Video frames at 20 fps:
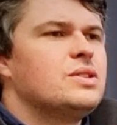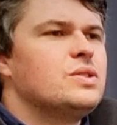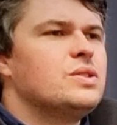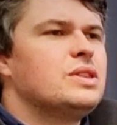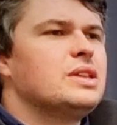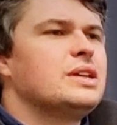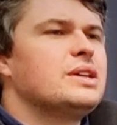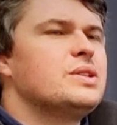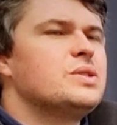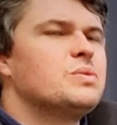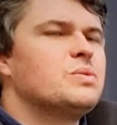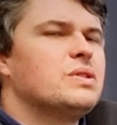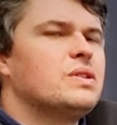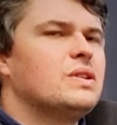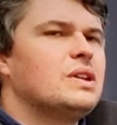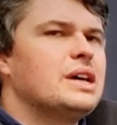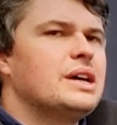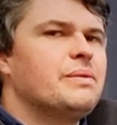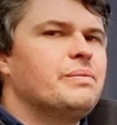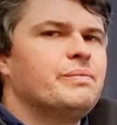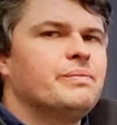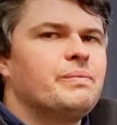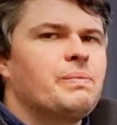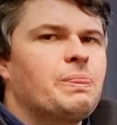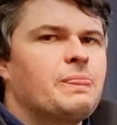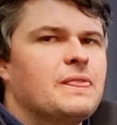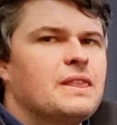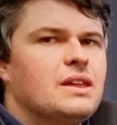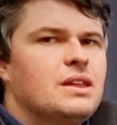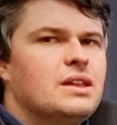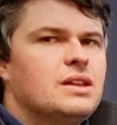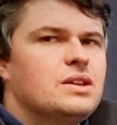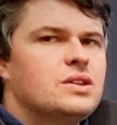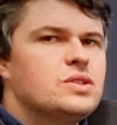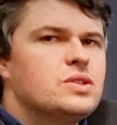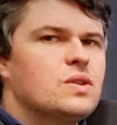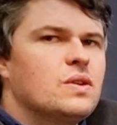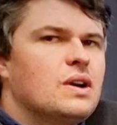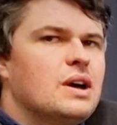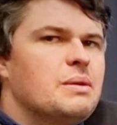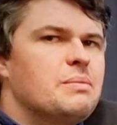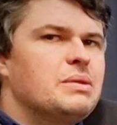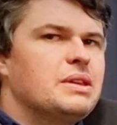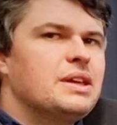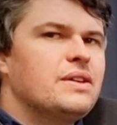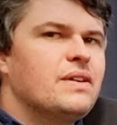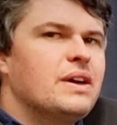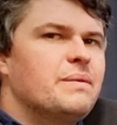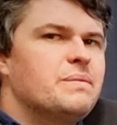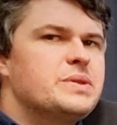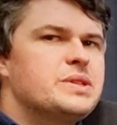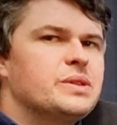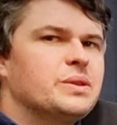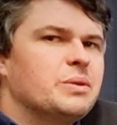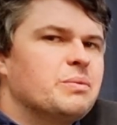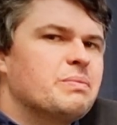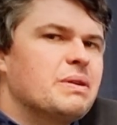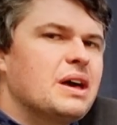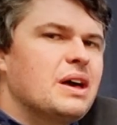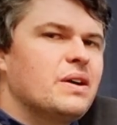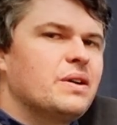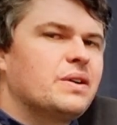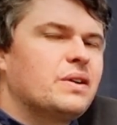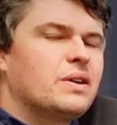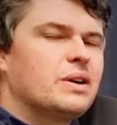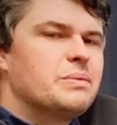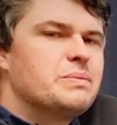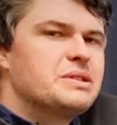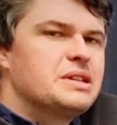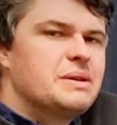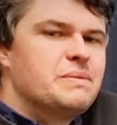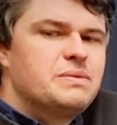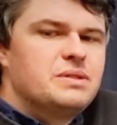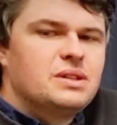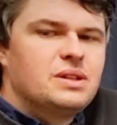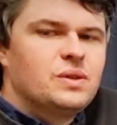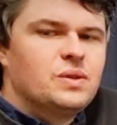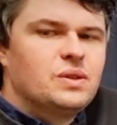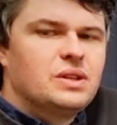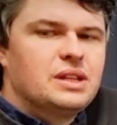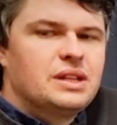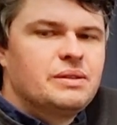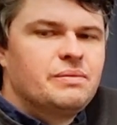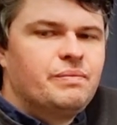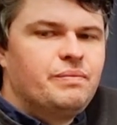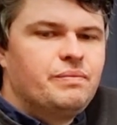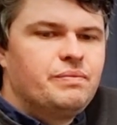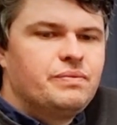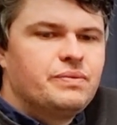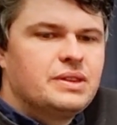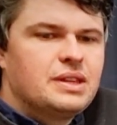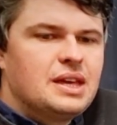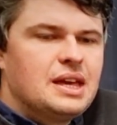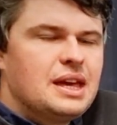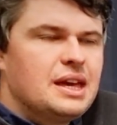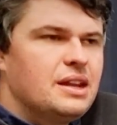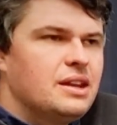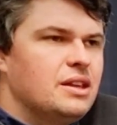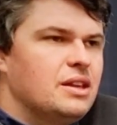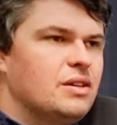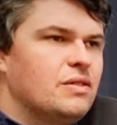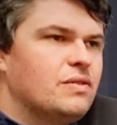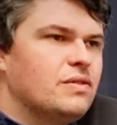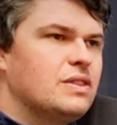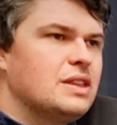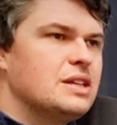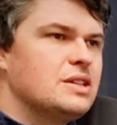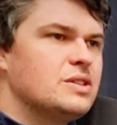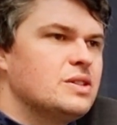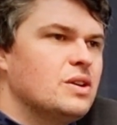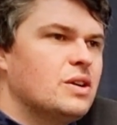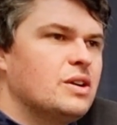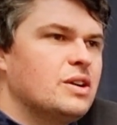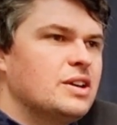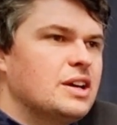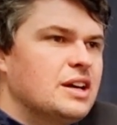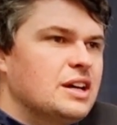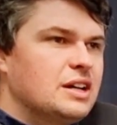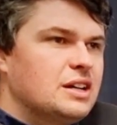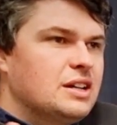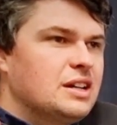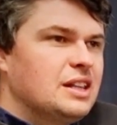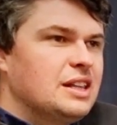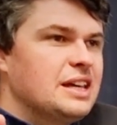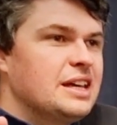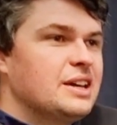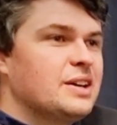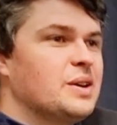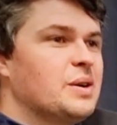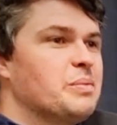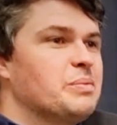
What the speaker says: Do you think as well, so I believe absolute power corrupts absolutely, and if there's not a clear